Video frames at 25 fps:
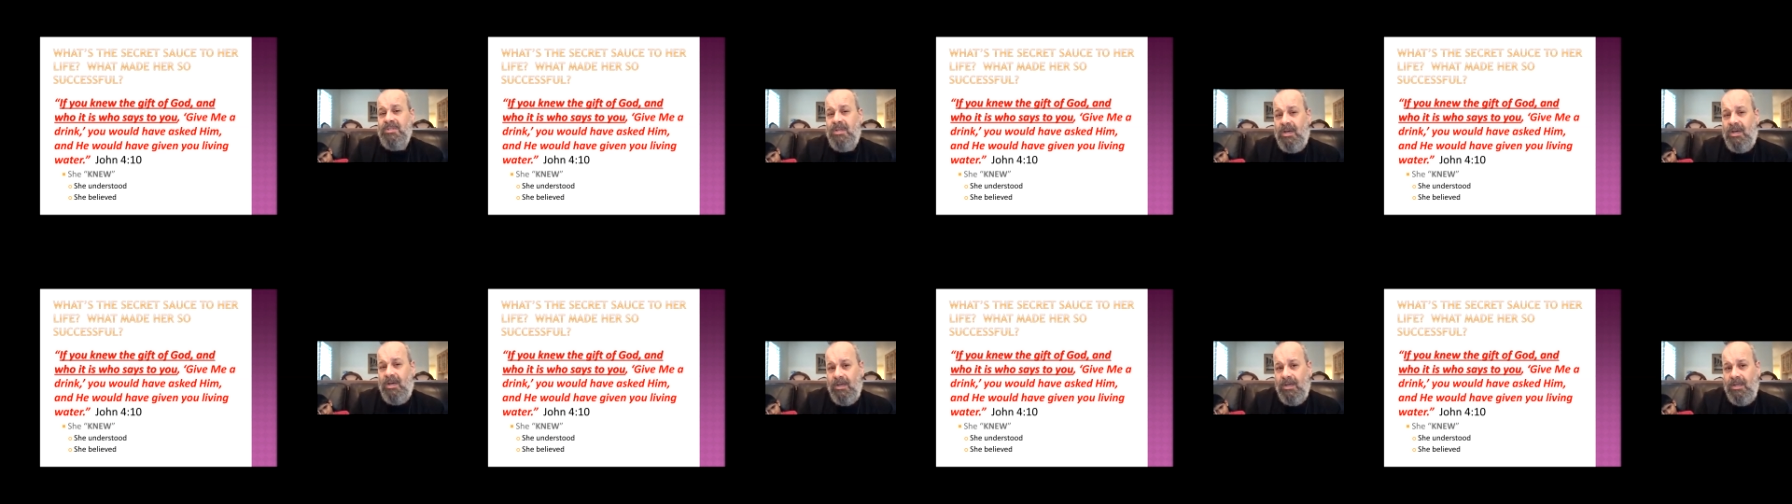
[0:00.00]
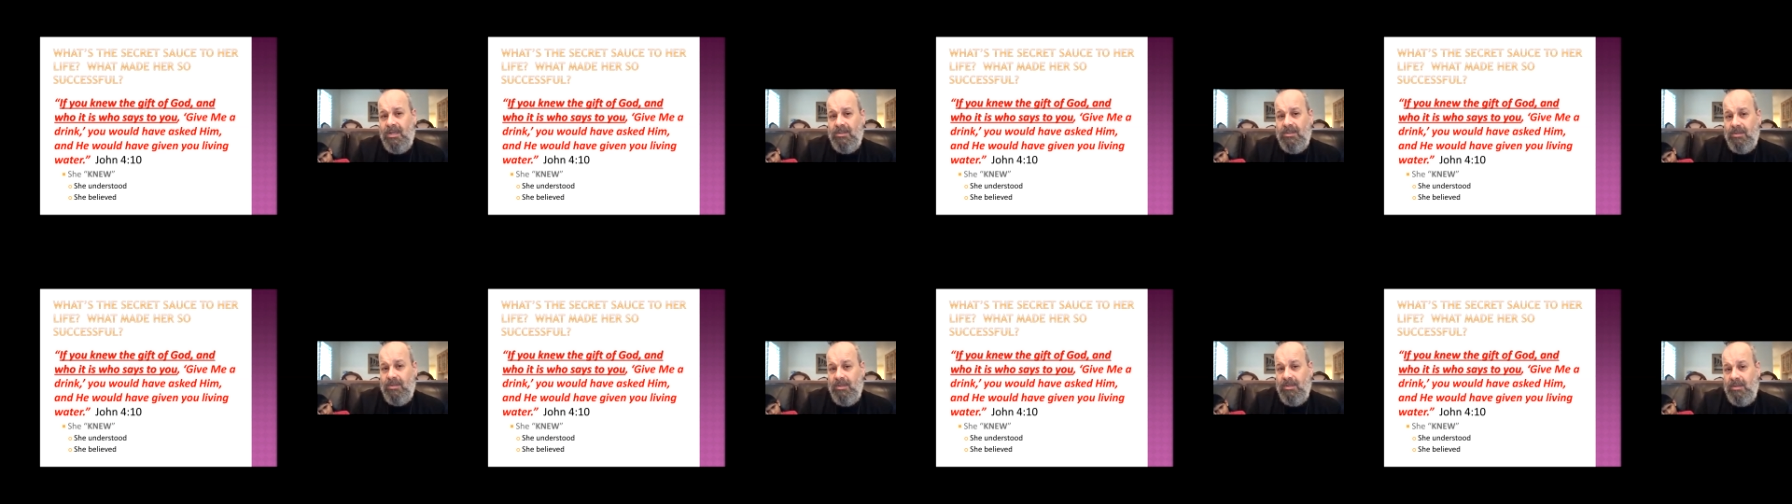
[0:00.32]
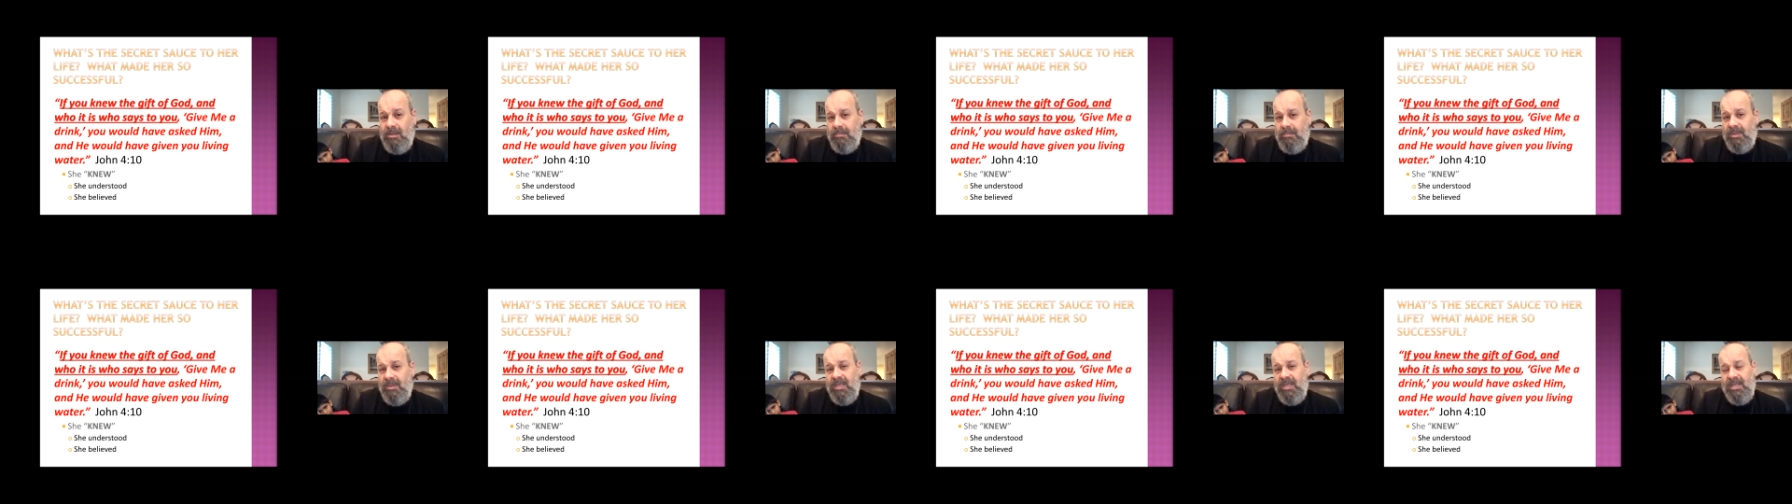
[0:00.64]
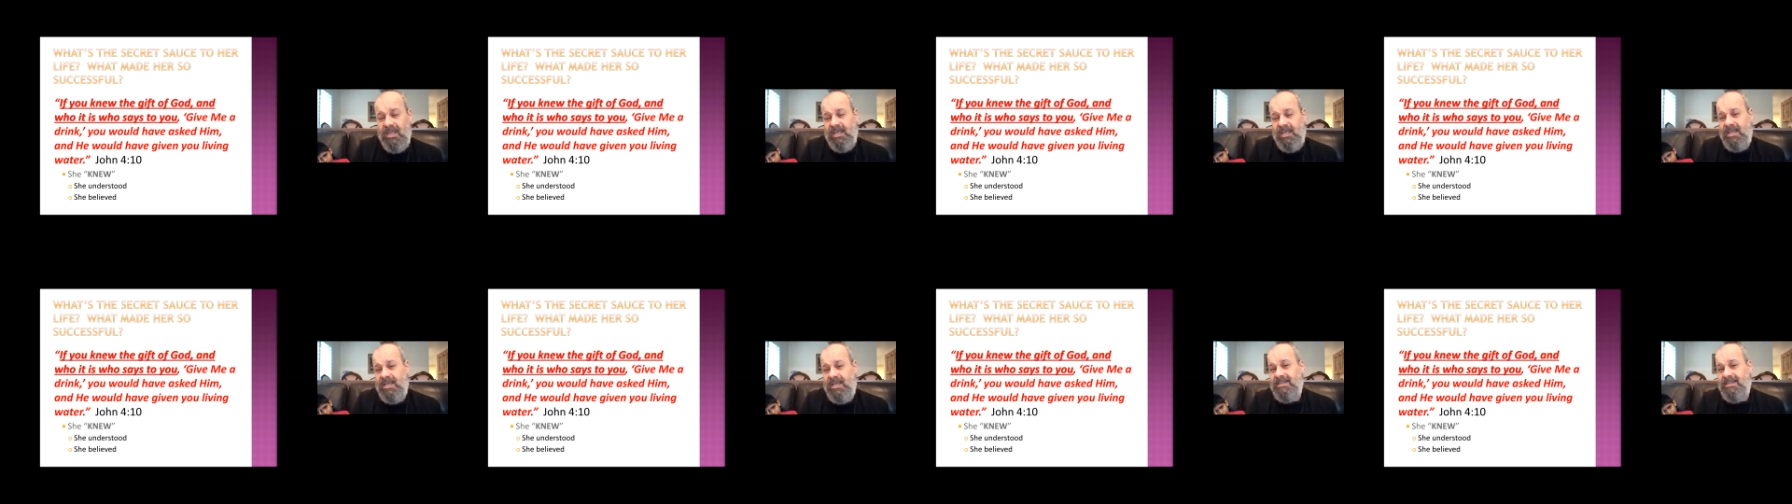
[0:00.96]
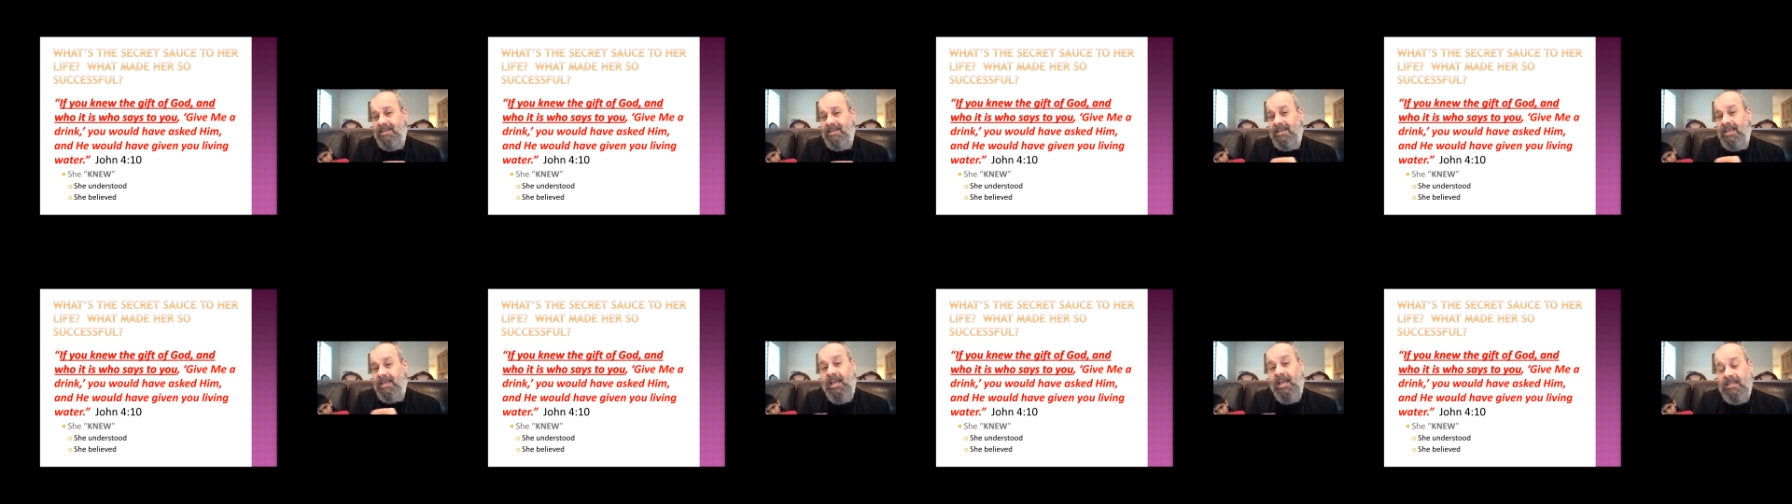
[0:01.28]
talking to him is
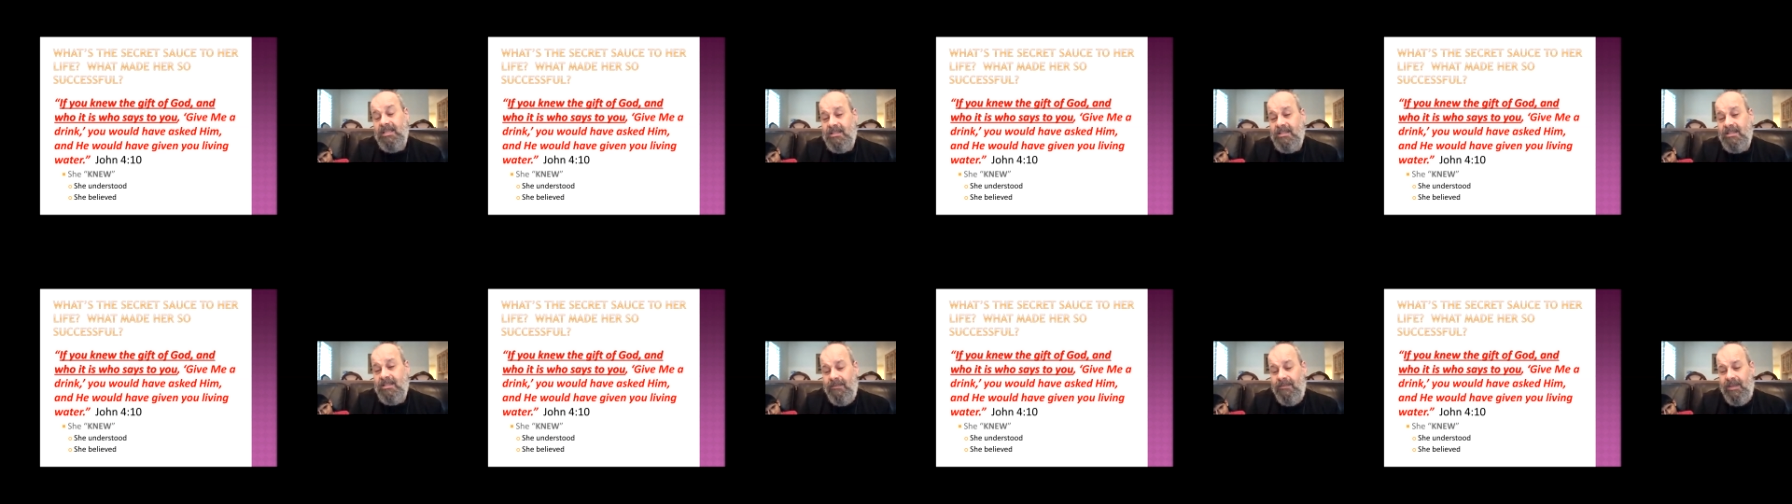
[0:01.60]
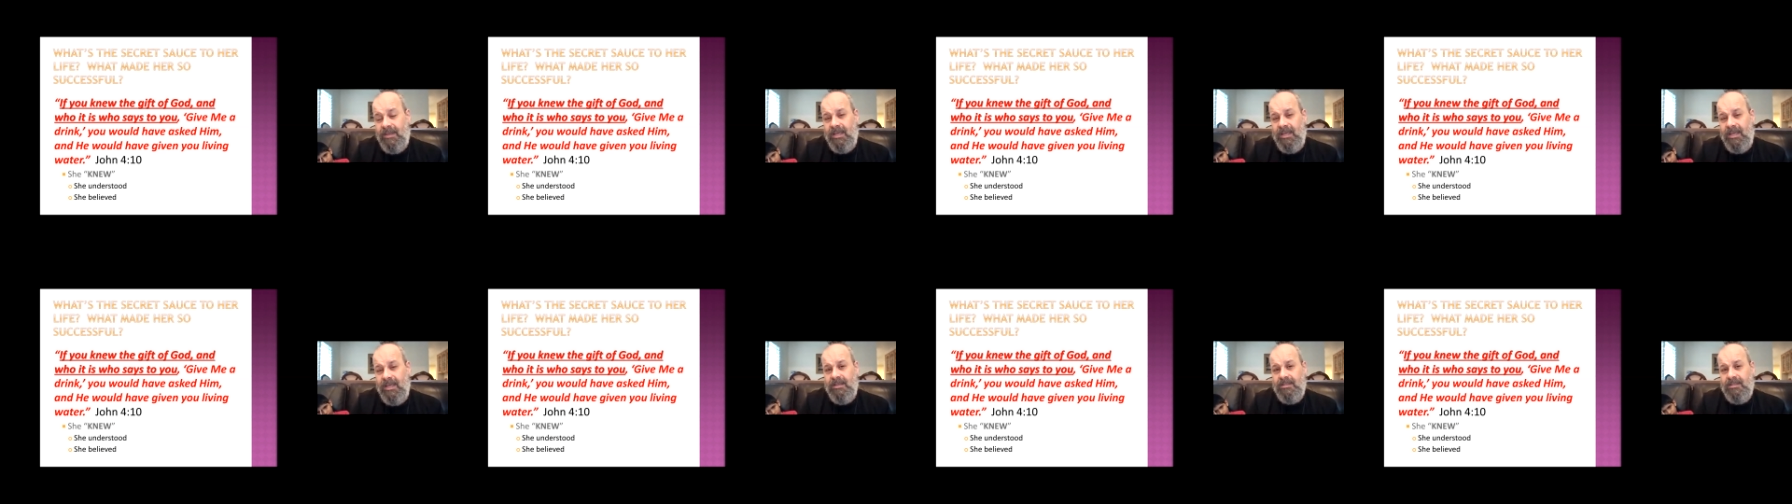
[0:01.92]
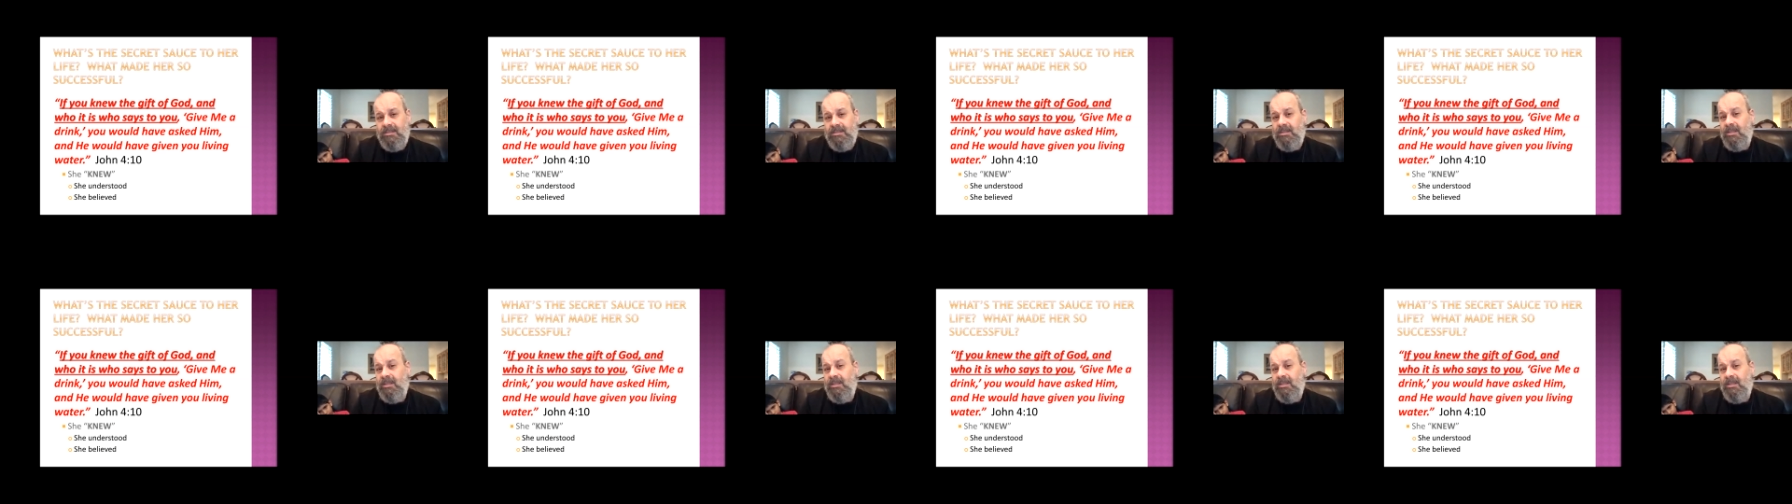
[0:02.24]
the King of Kings,